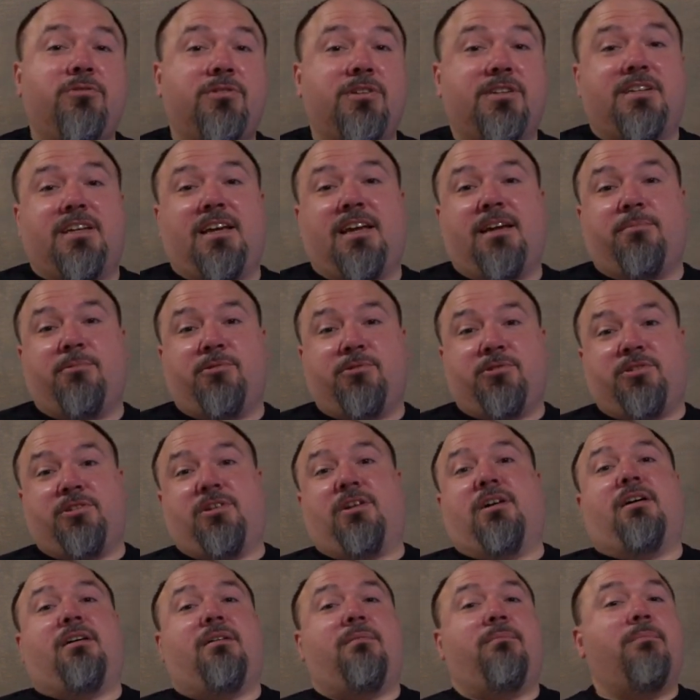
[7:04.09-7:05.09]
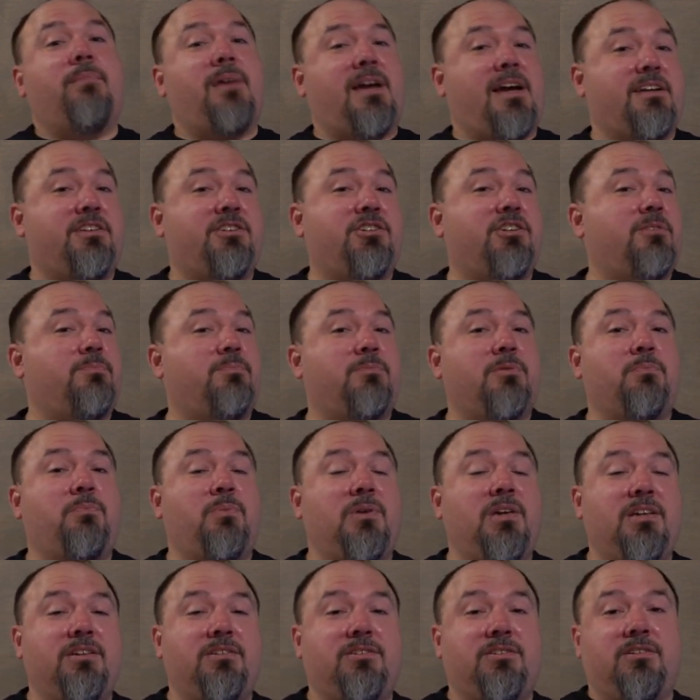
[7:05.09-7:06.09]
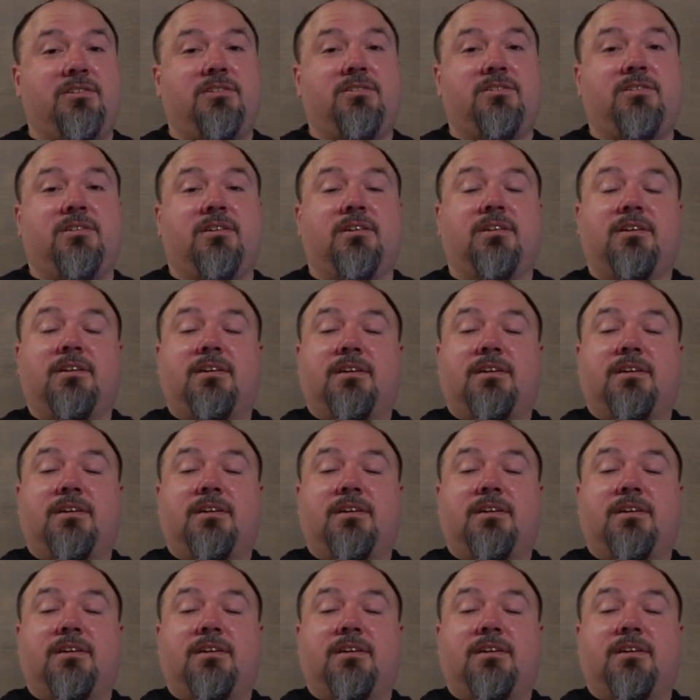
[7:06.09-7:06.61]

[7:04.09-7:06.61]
the table saw, match up the pieces,